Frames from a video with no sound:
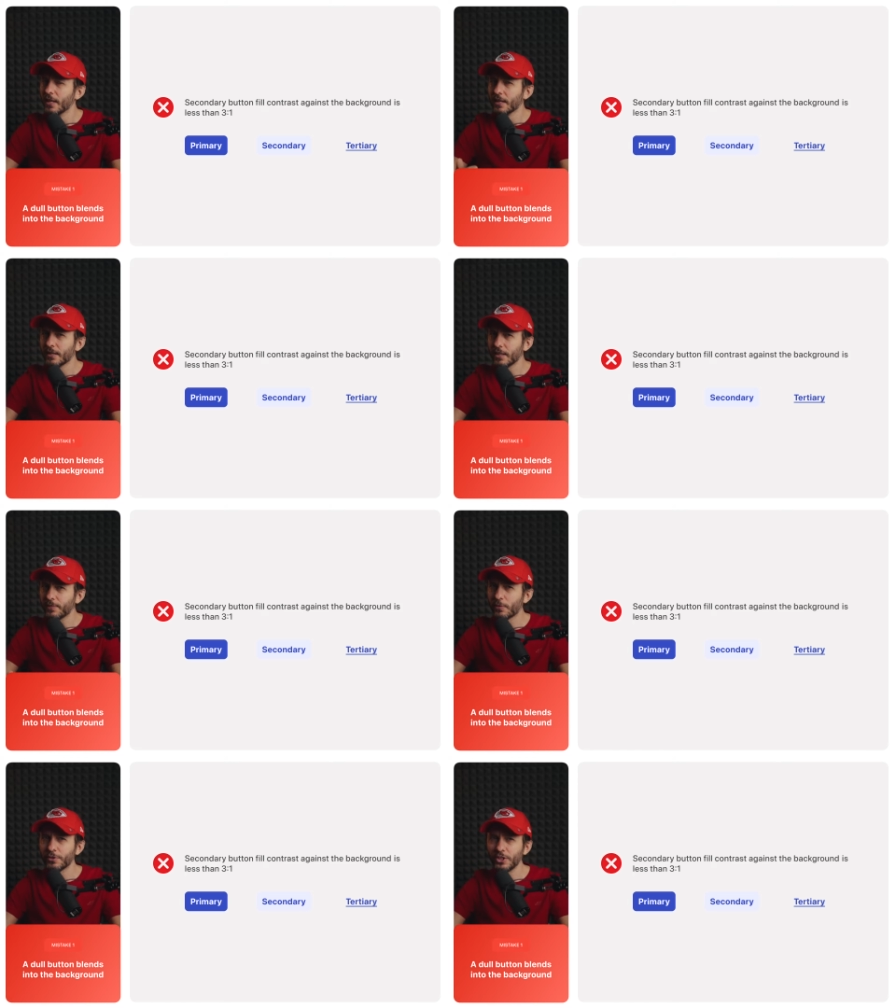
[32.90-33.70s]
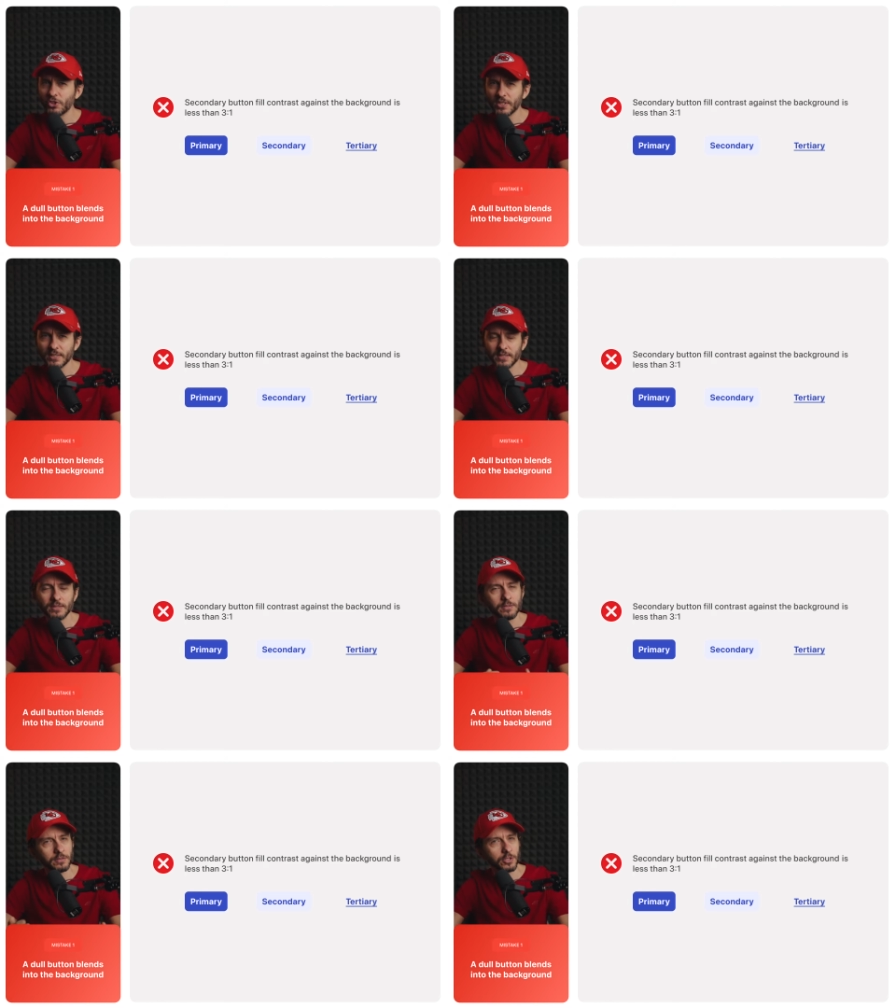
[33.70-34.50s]
Great for ninjas,
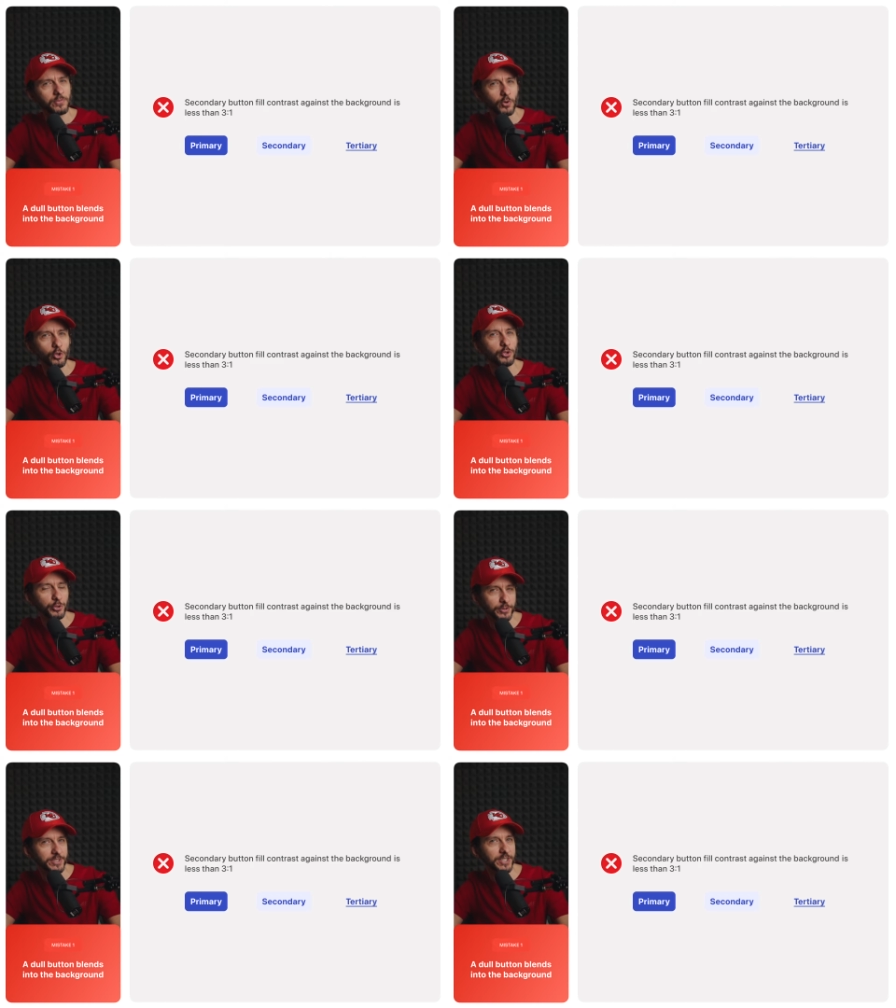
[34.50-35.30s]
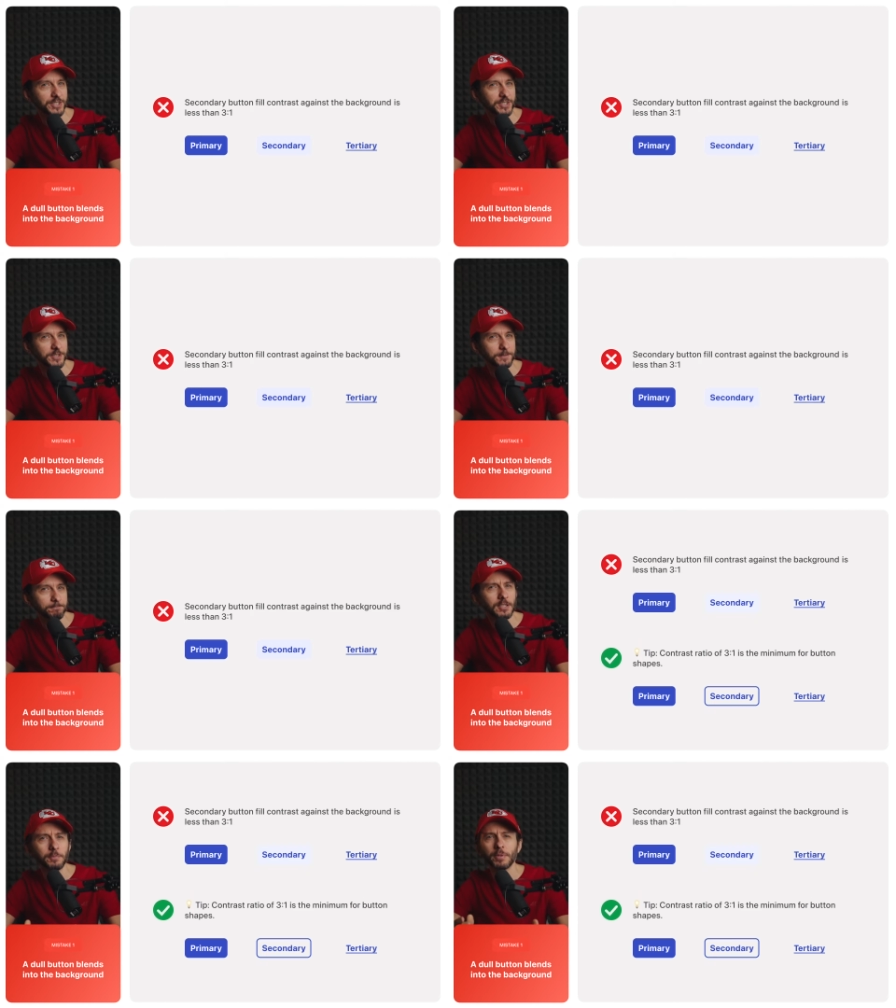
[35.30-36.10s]
not for users.
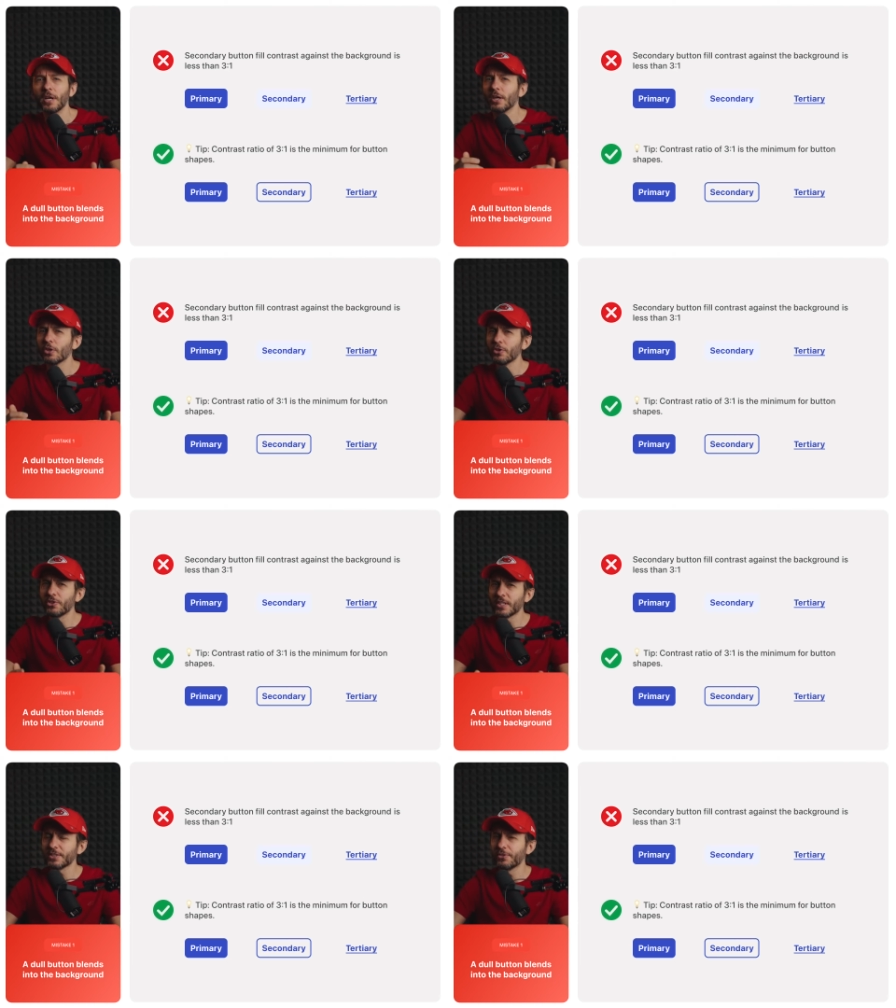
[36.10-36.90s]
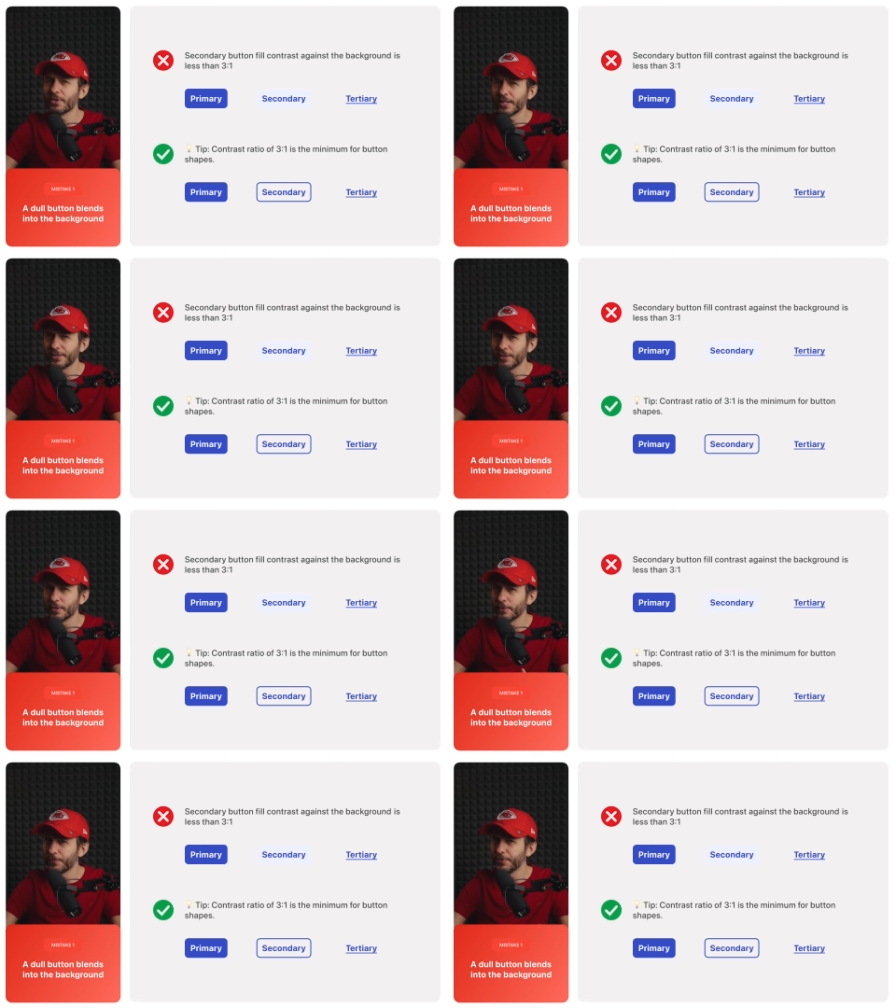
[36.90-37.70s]
Tip: contrast
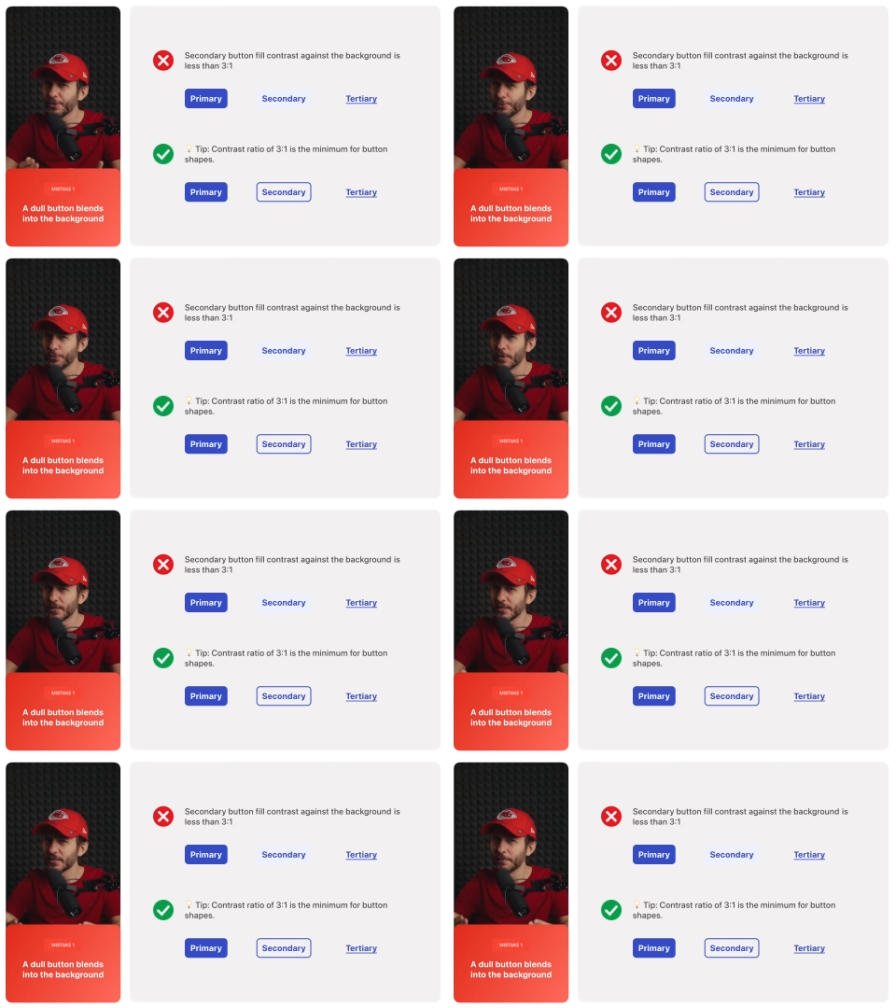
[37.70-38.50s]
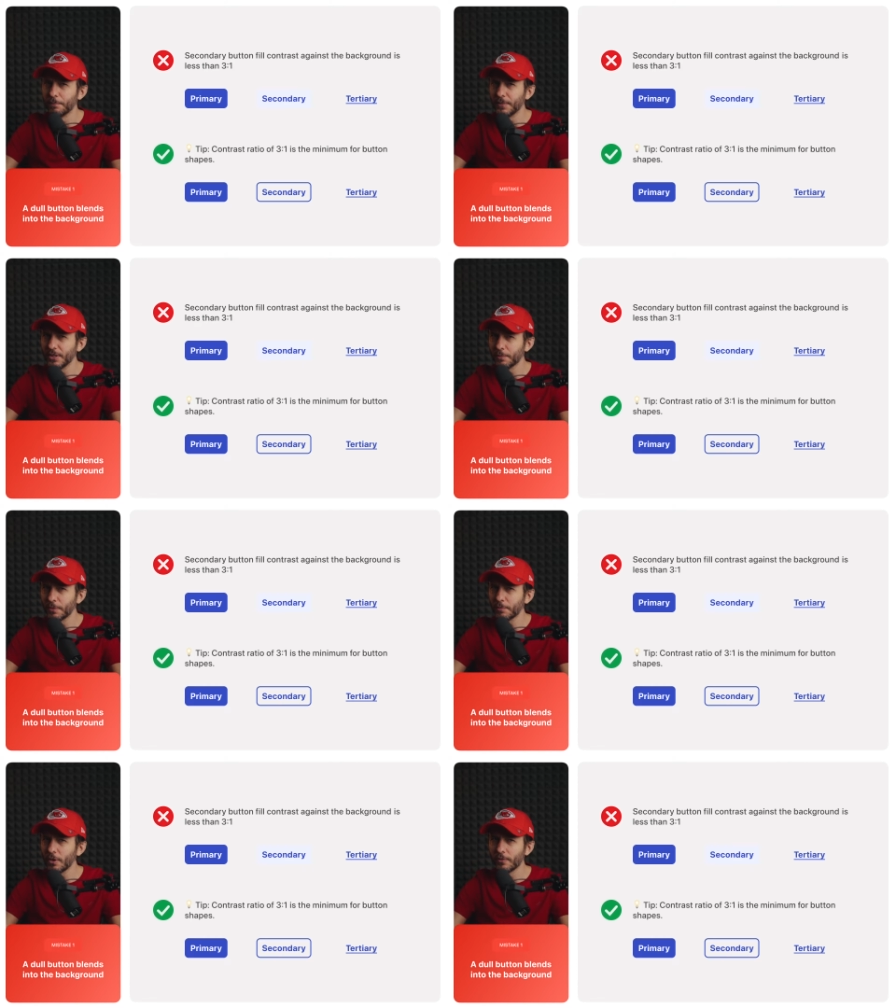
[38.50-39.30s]
radio 3 to 1 is a
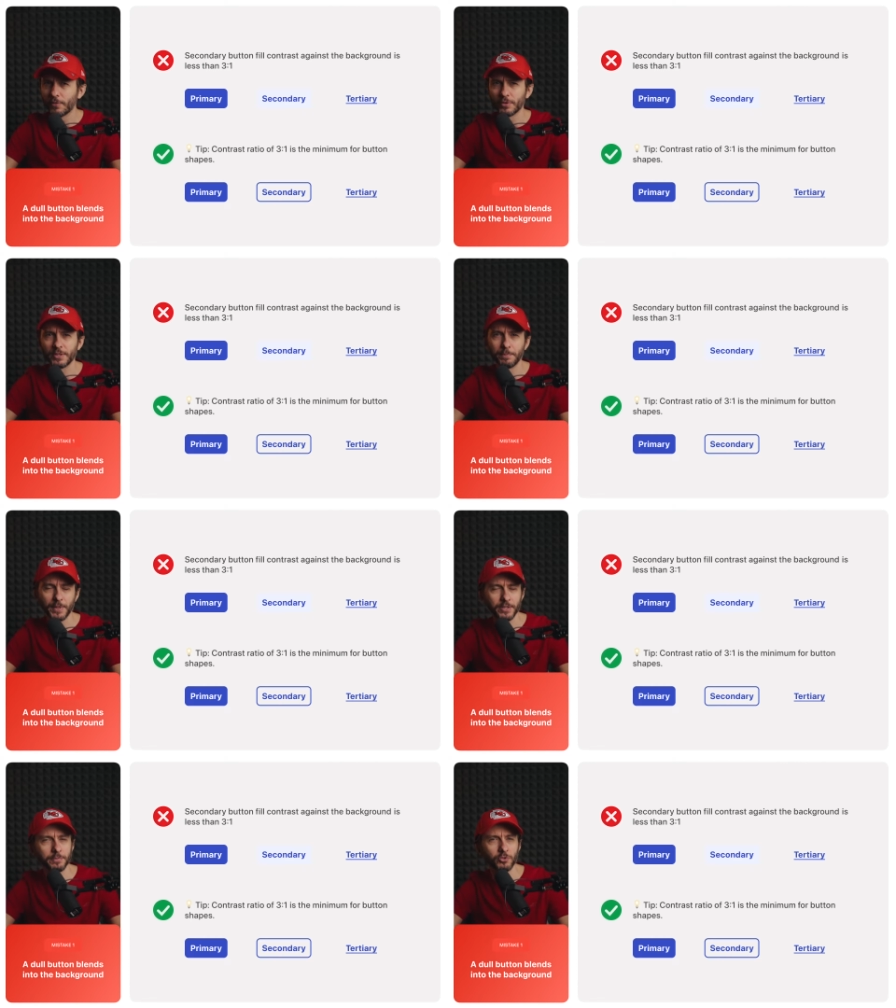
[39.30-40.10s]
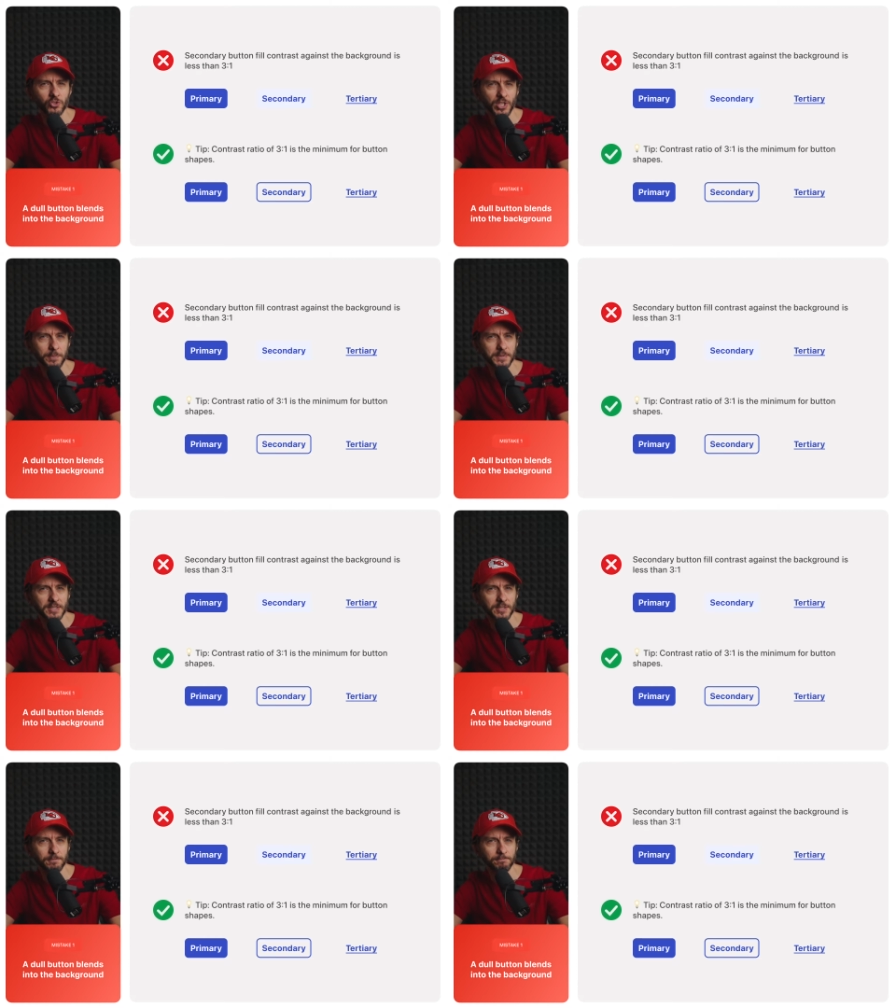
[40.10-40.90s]
minimum for the button
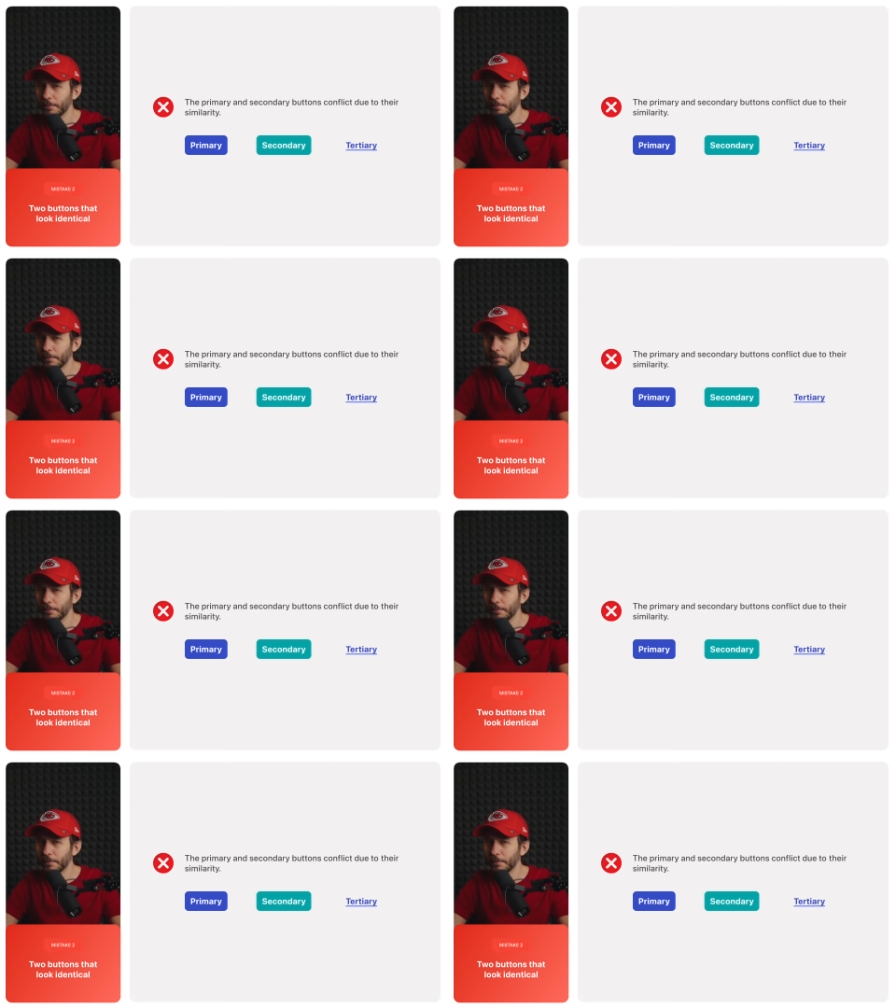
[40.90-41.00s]
shapes.